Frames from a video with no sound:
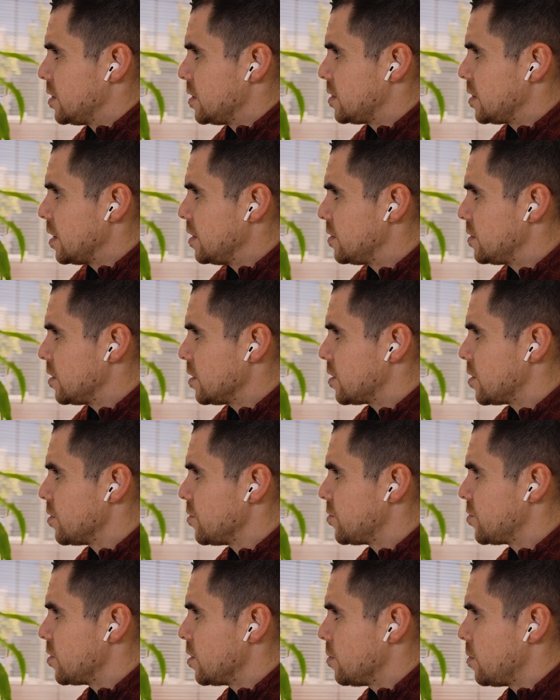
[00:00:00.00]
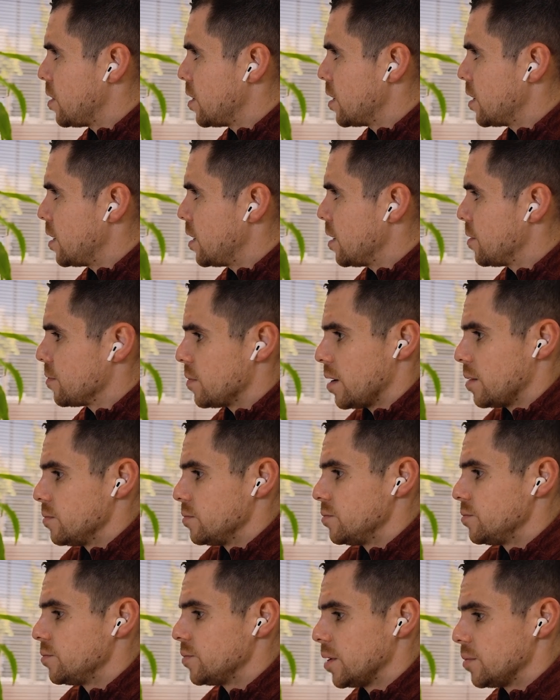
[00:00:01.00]
this institutional money?
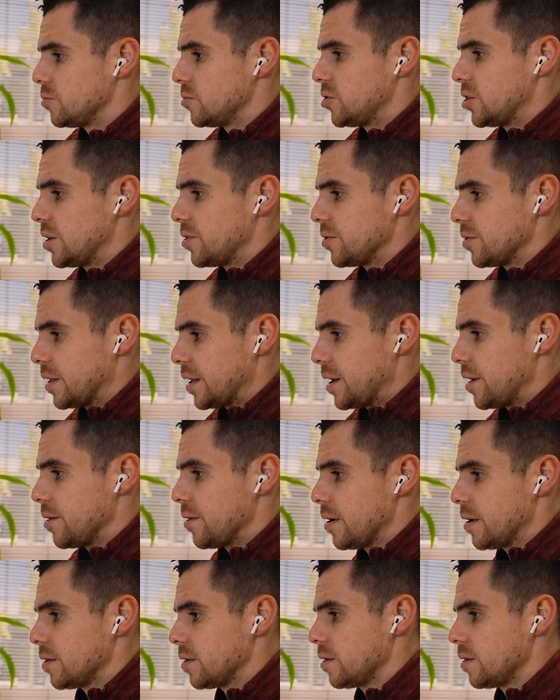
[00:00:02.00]
I'm genuinely curious.